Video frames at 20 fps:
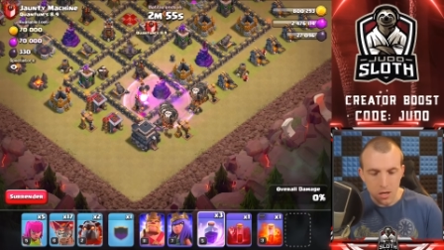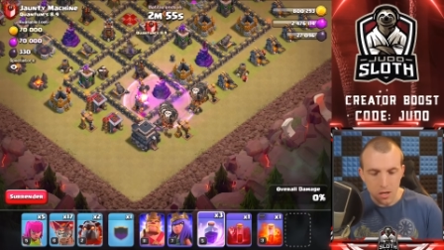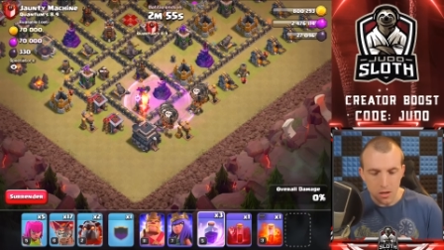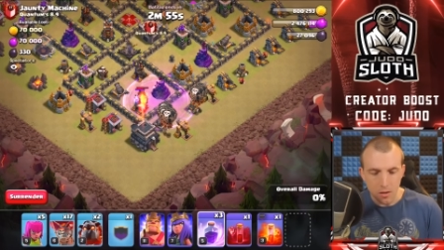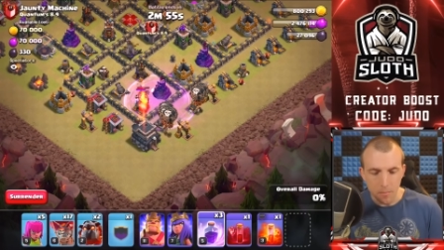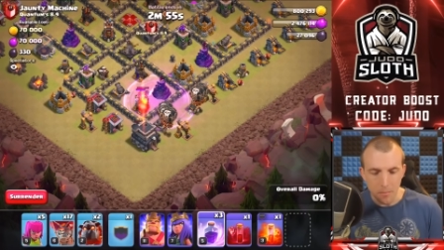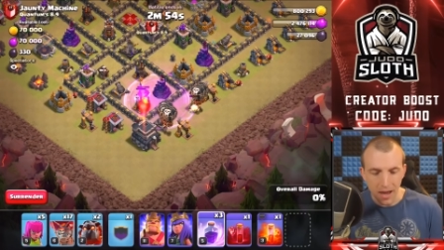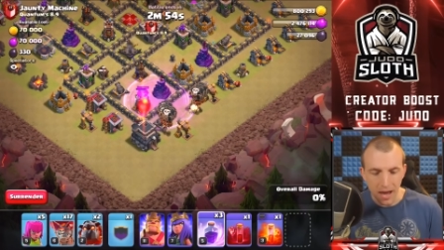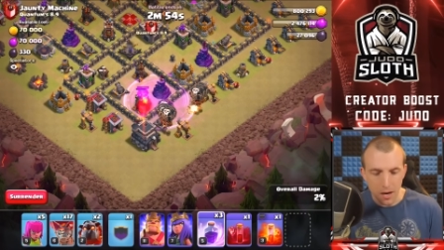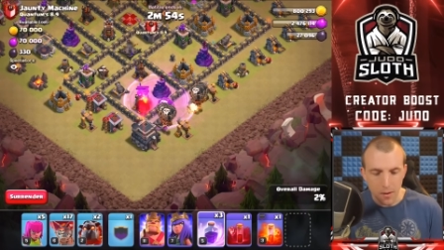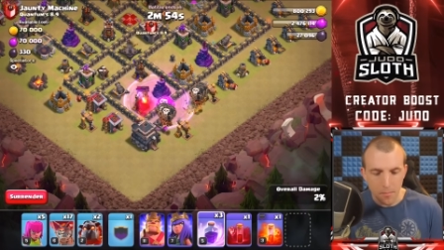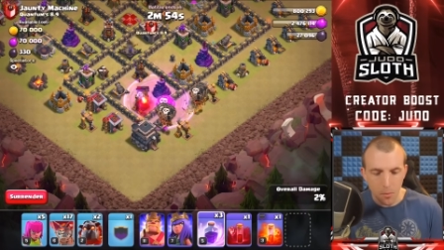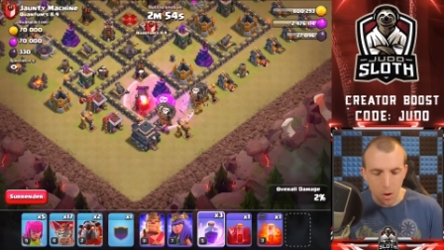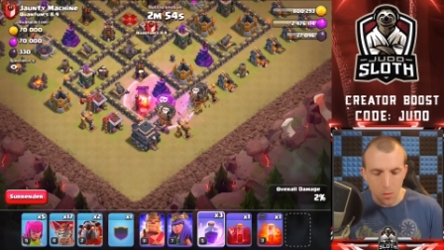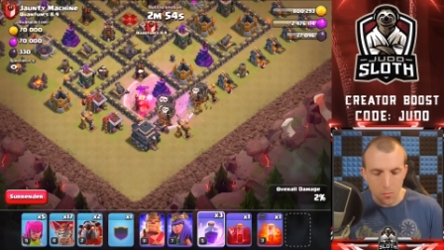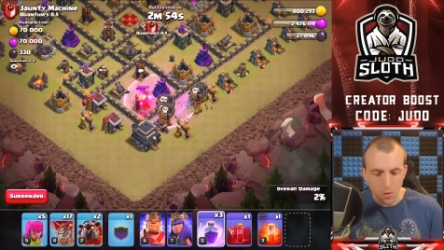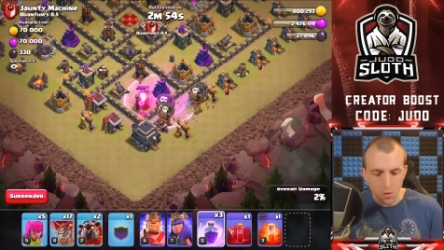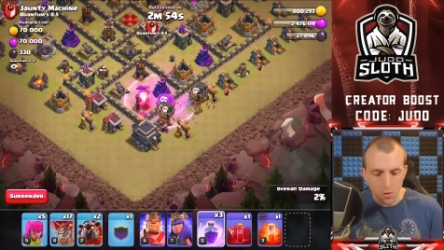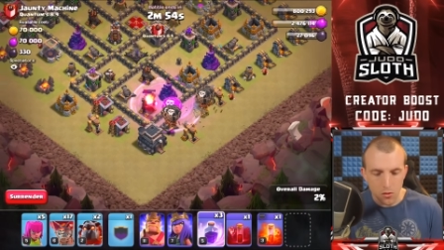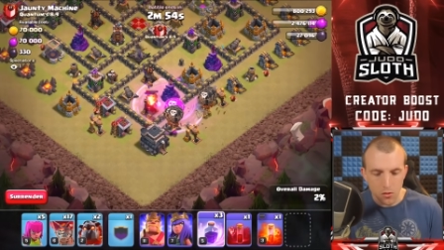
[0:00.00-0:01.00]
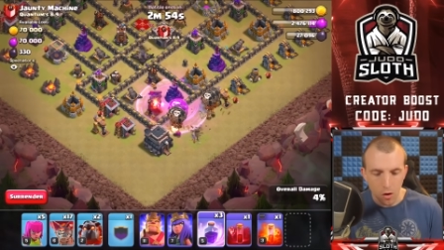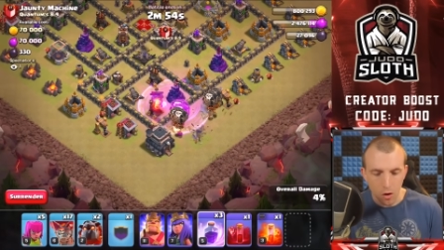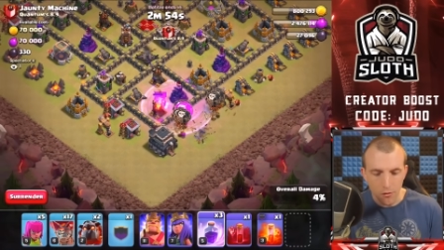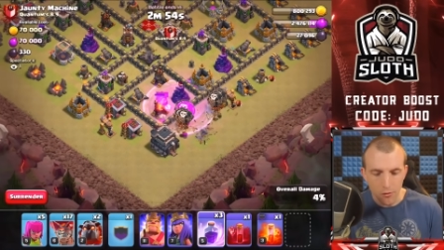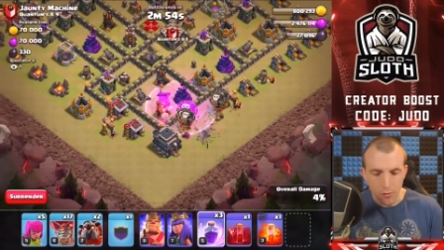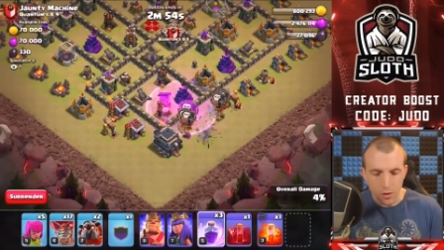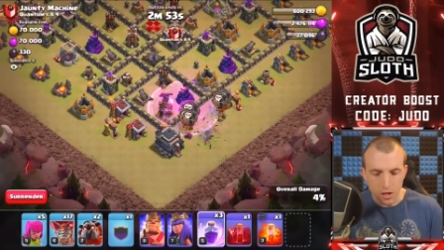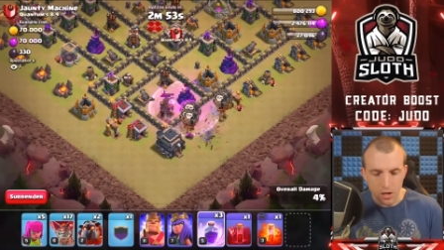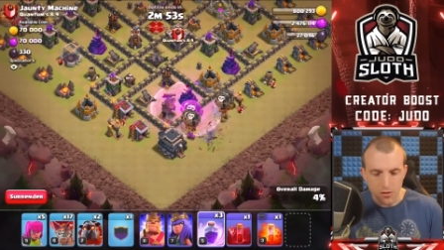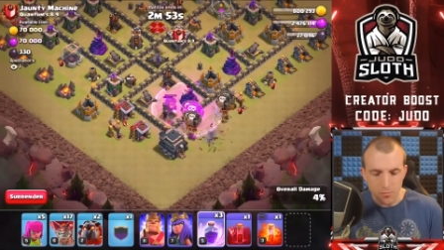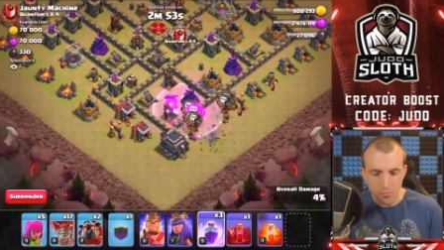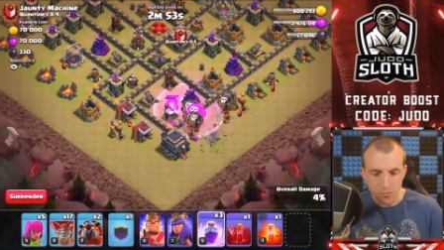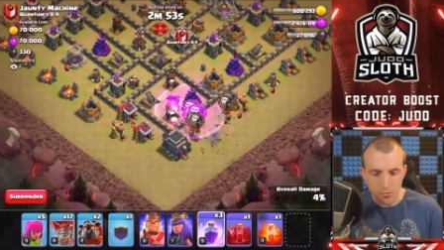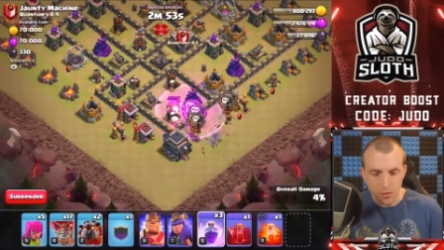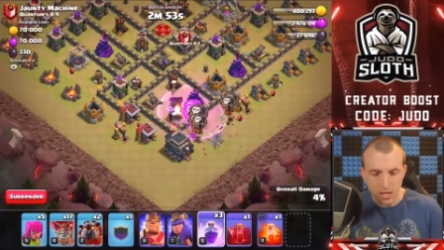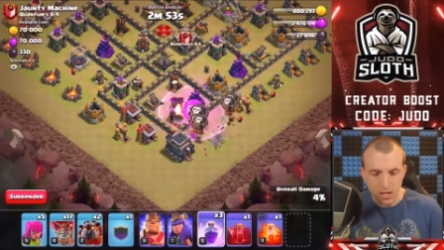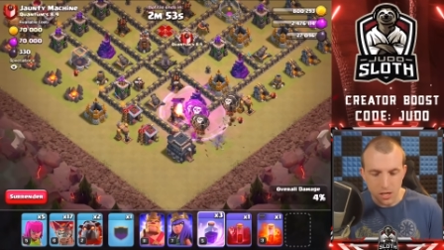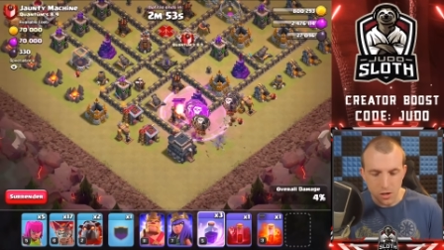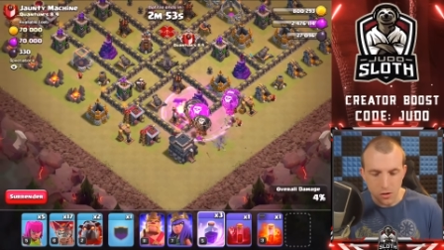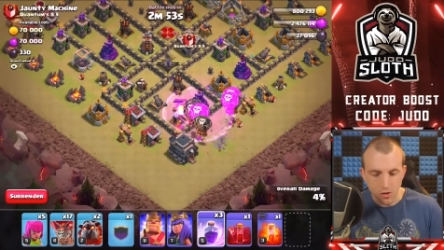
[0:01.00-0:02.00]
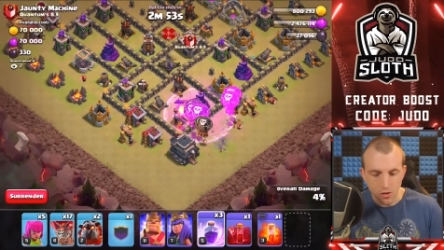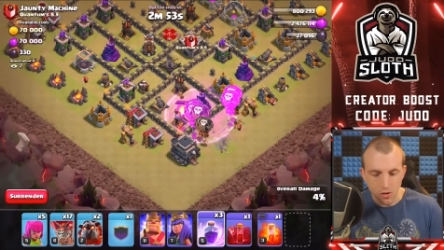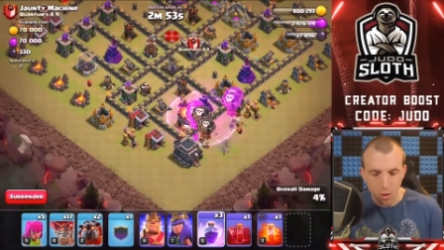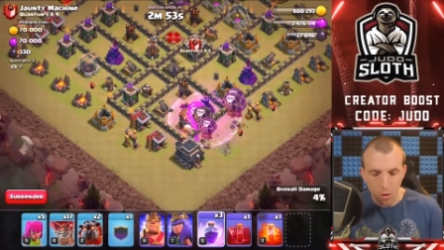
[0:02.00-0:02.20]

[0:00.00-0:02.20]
The black bomb goes off, which is pretty good.